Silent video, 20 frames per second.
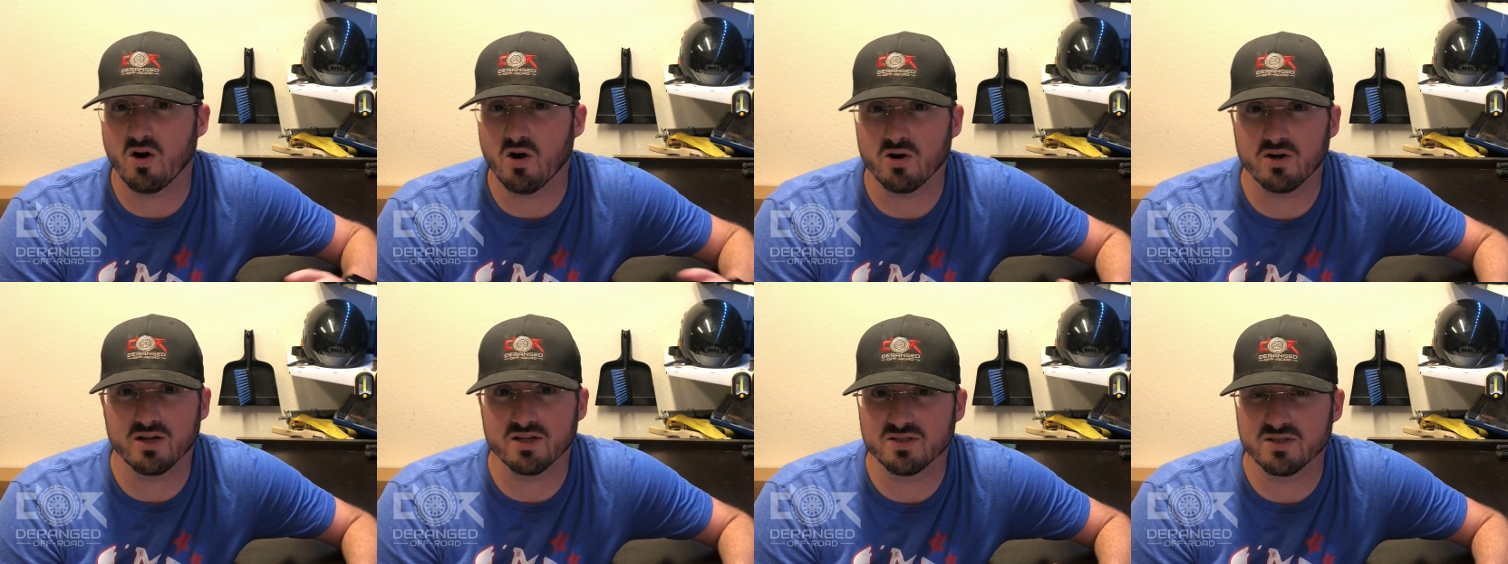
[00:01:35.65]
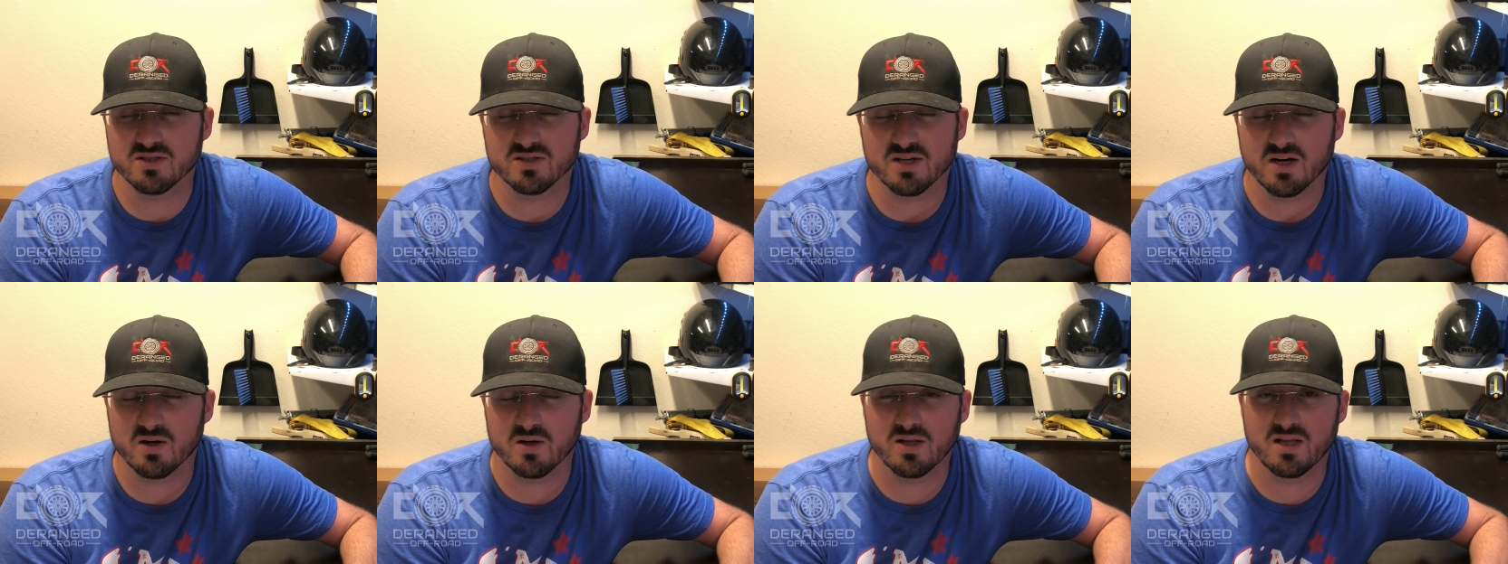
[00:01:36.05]
aren't
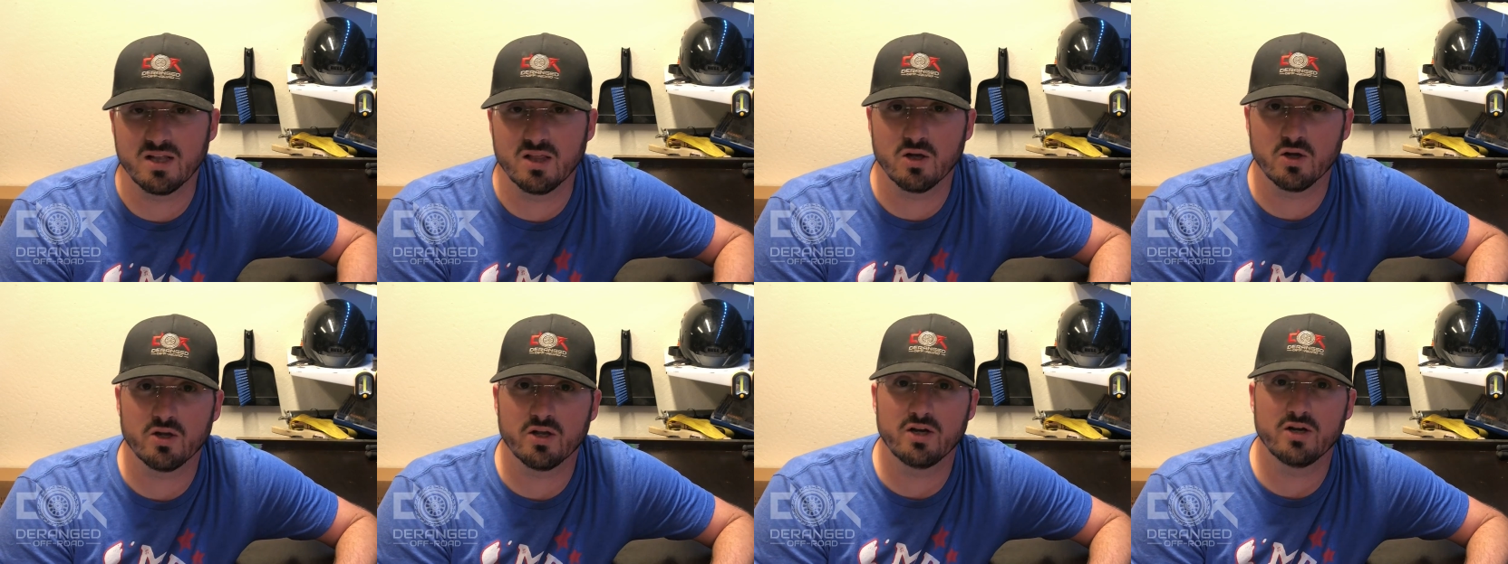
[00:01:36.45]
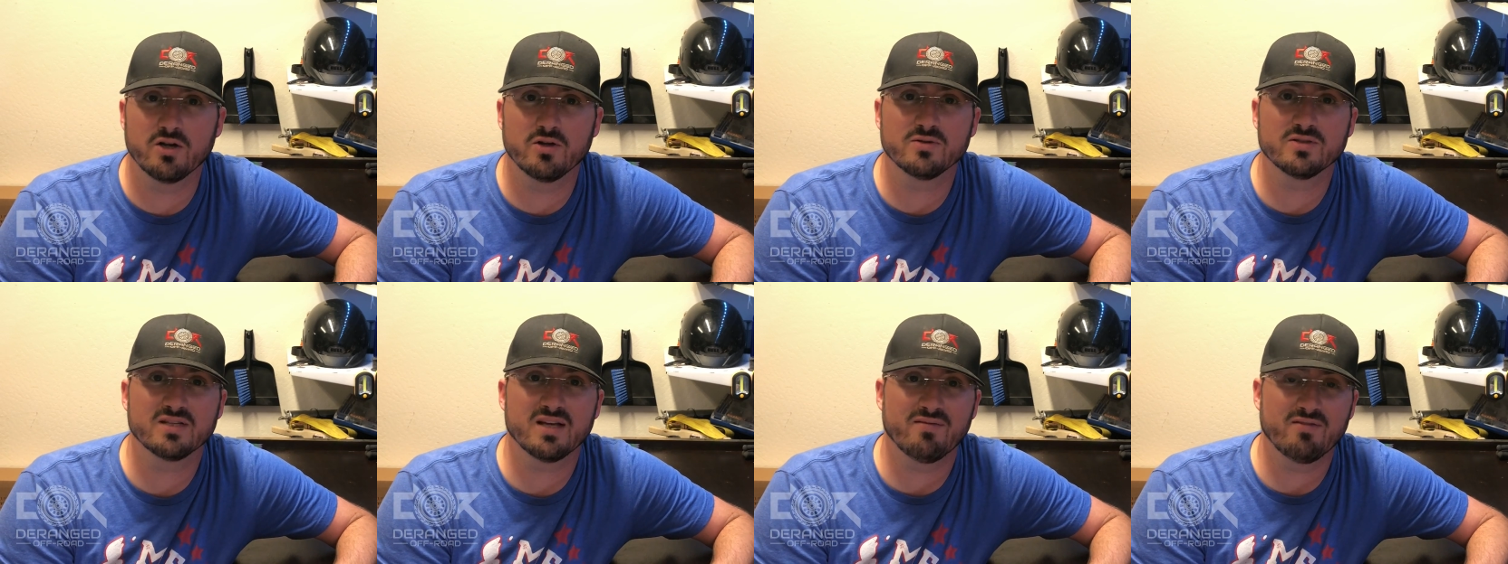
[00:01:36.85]
necessarily looking to
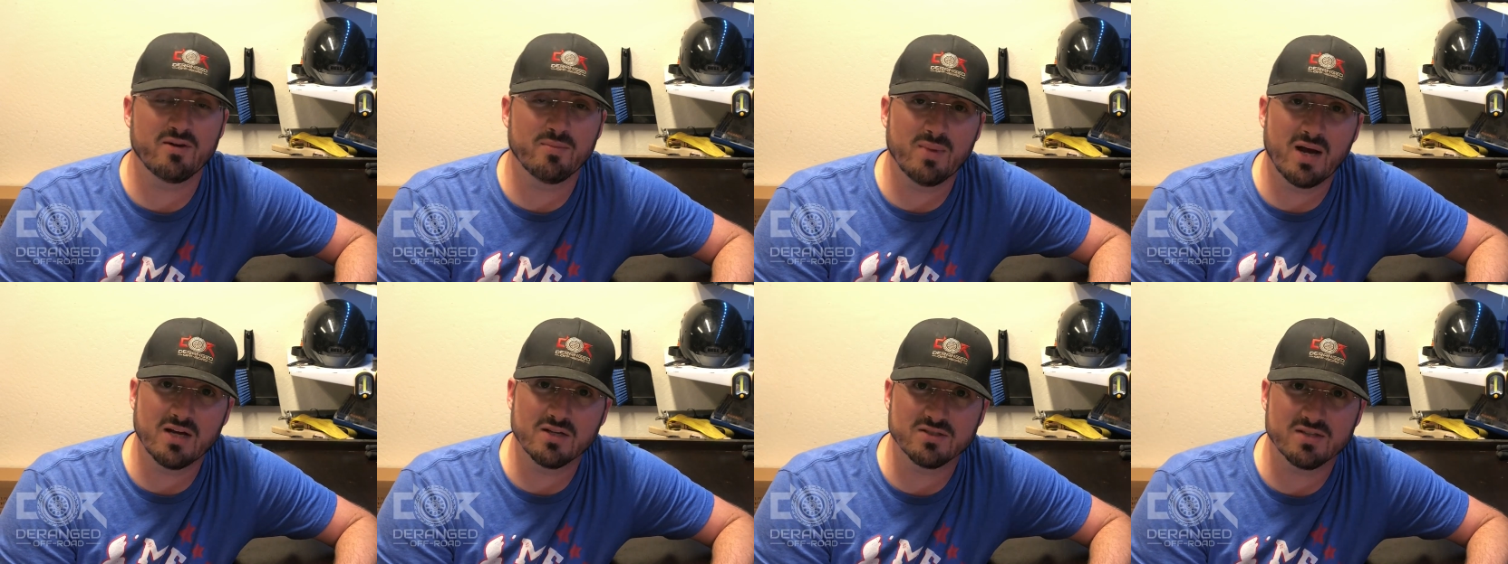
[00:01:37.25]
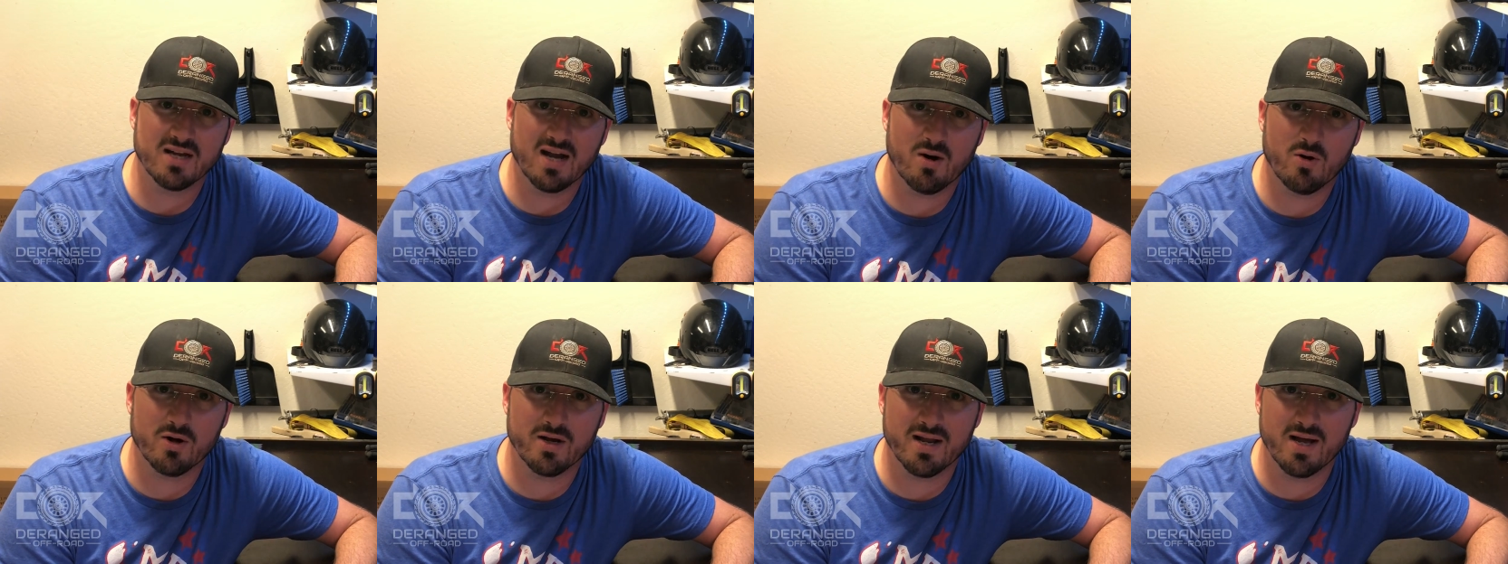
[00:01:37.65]
do 70 miles an
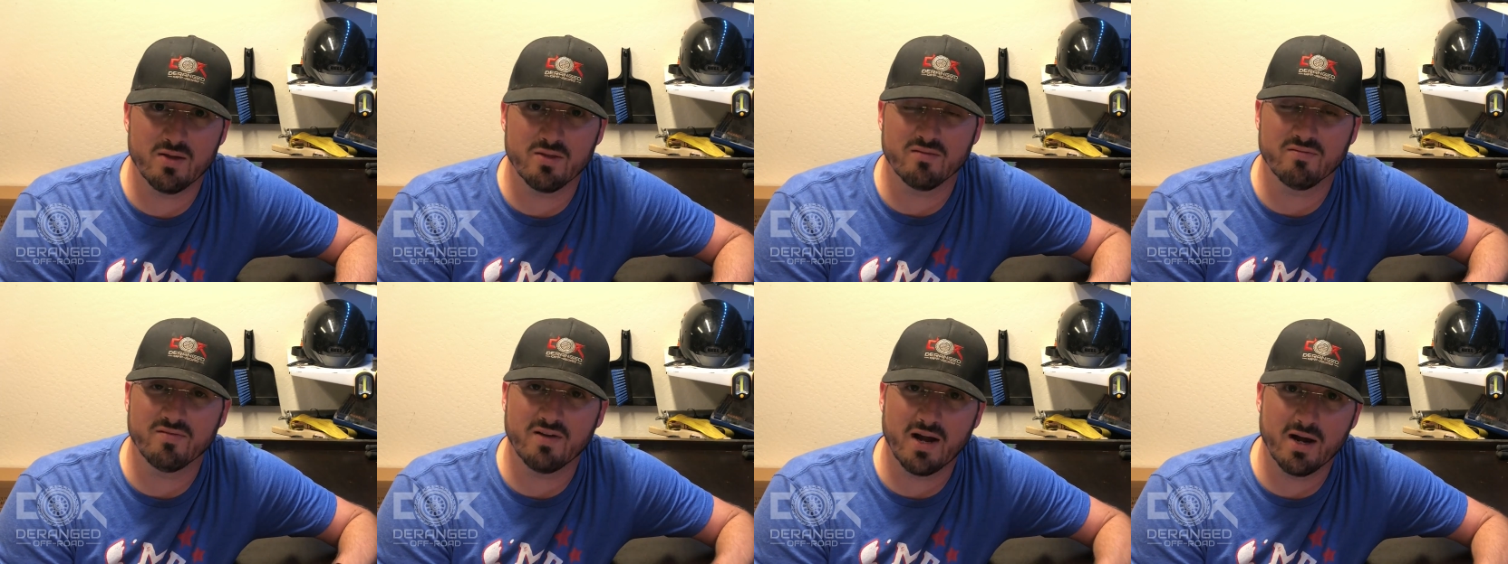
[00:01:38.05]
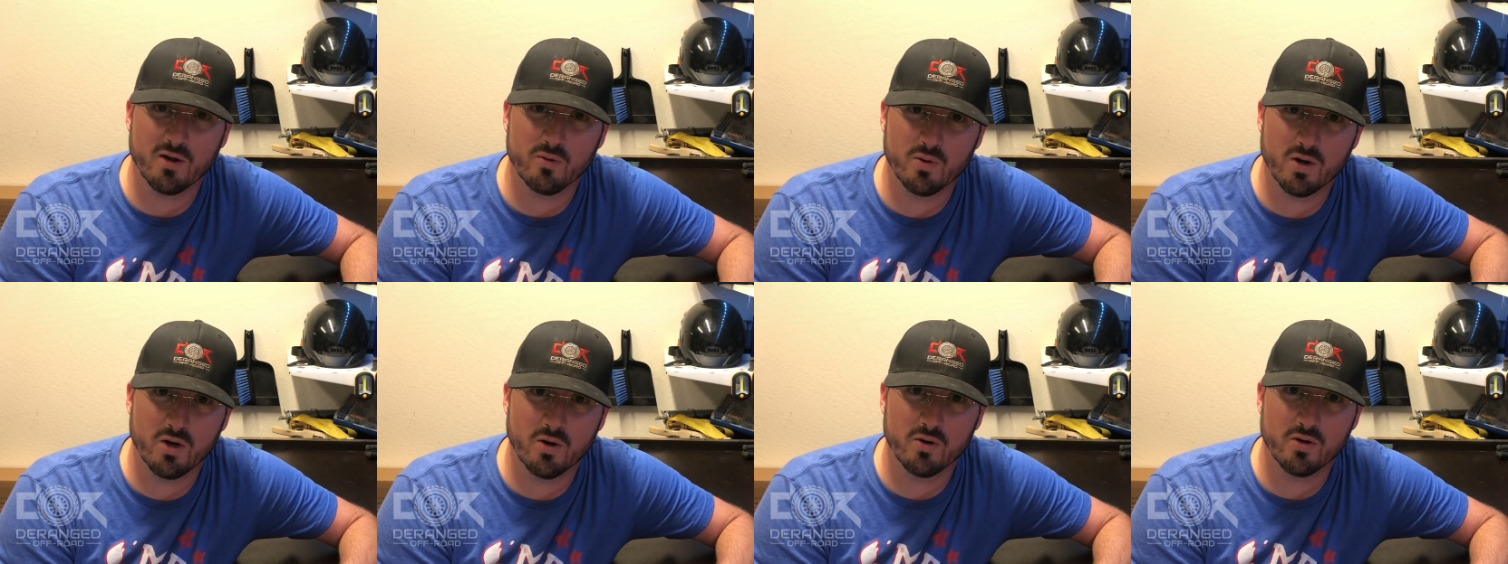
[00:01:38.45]
hour down the fire
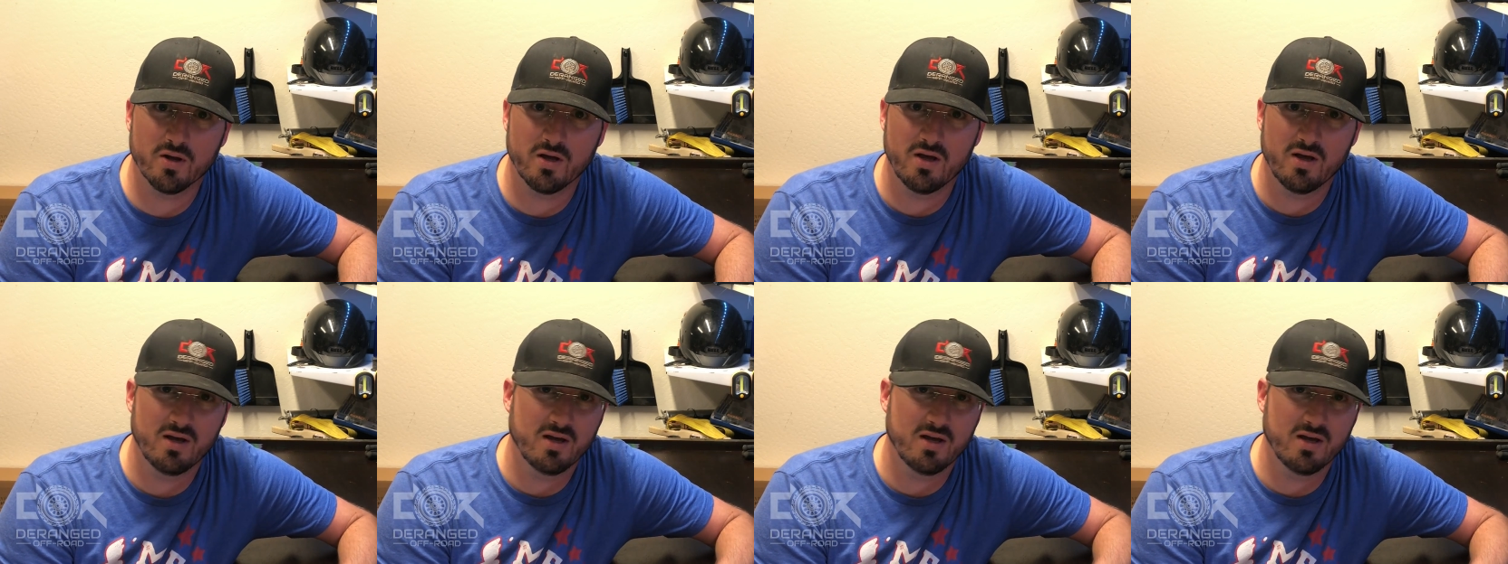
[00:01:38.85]
road,